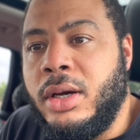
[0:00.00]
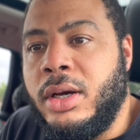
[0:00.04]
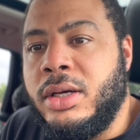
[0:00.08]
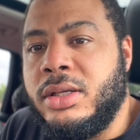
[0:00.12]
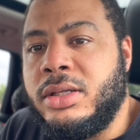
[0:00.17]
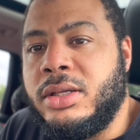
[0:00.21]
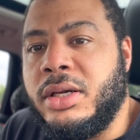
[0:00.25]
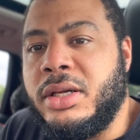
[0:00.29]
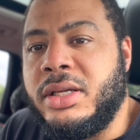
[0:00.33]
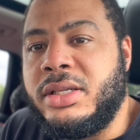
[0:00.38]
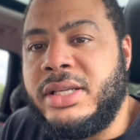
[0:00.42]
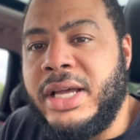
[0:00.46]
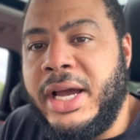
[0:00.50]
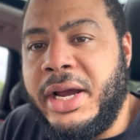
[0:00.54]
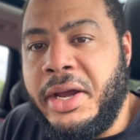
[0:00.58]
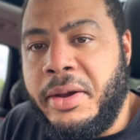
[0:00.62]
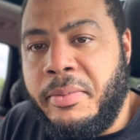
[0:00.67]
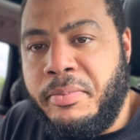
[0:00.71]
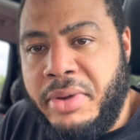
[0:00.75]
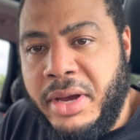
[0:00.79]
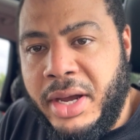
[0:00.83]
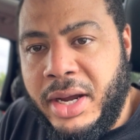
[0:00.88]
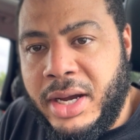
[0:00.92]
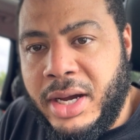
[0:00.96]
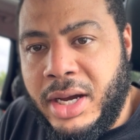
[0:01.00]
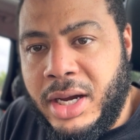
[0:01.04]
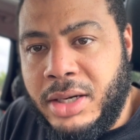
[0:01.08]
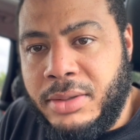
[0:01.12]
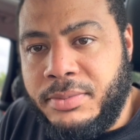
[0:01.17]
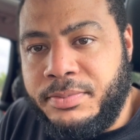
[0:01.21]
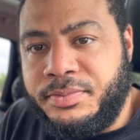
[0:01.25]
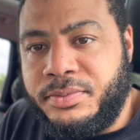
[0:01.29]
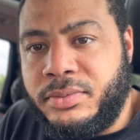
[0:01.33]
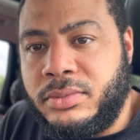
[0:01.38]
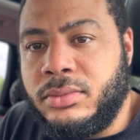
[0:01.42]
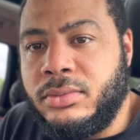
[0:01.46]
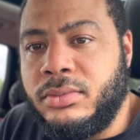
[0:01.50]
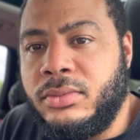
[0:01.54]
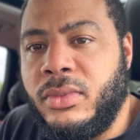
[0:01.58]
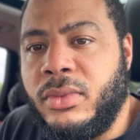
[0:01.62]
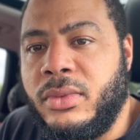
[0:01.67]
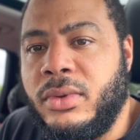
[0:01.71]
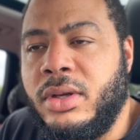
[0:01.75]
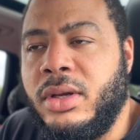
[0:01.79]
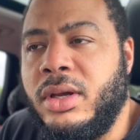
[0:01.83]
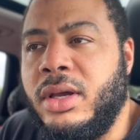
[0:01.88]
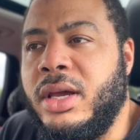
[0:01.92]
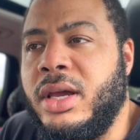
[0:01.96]
So the second pickup
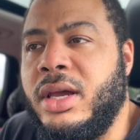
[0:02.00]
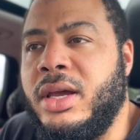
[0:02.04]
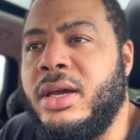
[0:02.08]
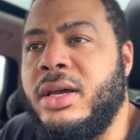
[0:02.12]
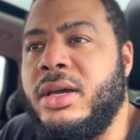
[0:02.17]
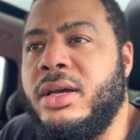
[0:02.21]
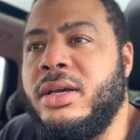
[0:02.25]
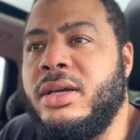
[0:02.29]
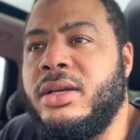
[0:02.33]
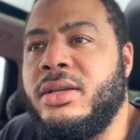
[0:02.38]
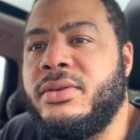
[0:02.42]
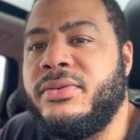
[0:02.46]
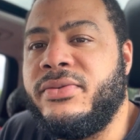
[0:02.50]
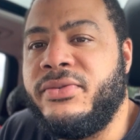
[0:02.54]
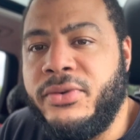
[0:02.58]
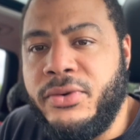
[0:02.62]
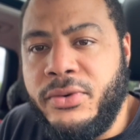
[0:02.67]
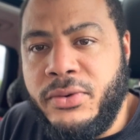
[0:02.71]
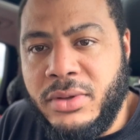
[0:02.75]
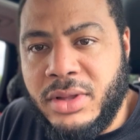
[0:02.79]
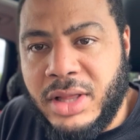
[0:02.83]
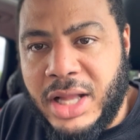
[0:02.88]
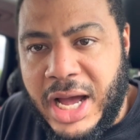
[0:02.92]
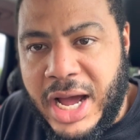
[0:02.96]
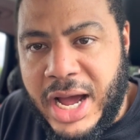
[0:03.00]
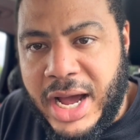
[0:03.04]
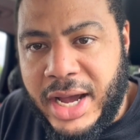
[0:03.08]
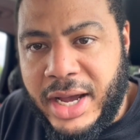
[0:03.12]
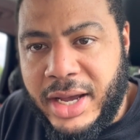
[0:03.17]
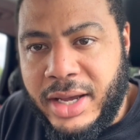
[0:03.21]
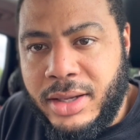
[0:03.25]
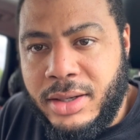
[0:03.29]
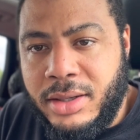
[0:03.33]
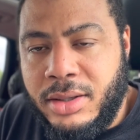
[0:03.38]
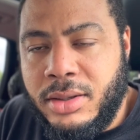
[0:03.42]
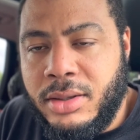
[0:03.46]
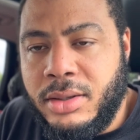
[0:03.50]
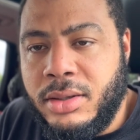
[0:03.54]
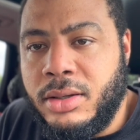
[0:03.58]
is Food Line.